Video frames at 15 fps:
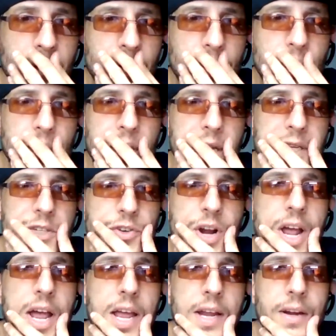or they
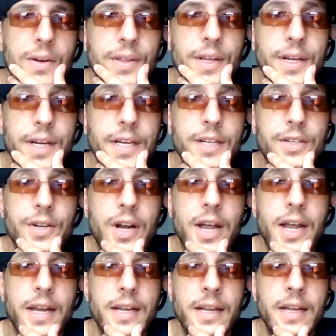try, or they're going to
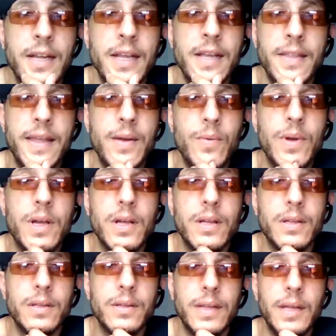try. They
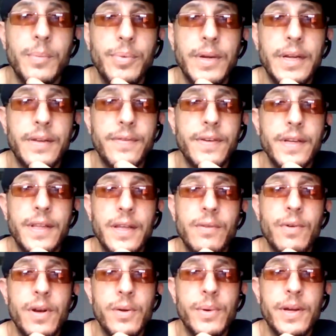will. They'll break free. They'll
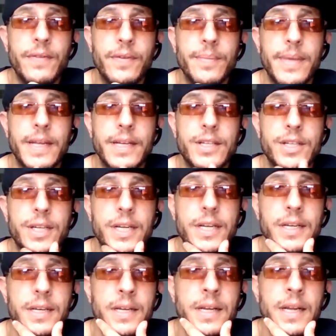run away from that
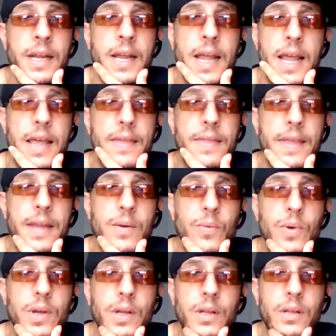shit. And they
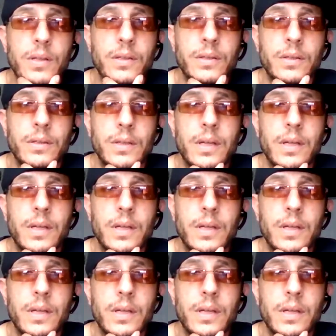will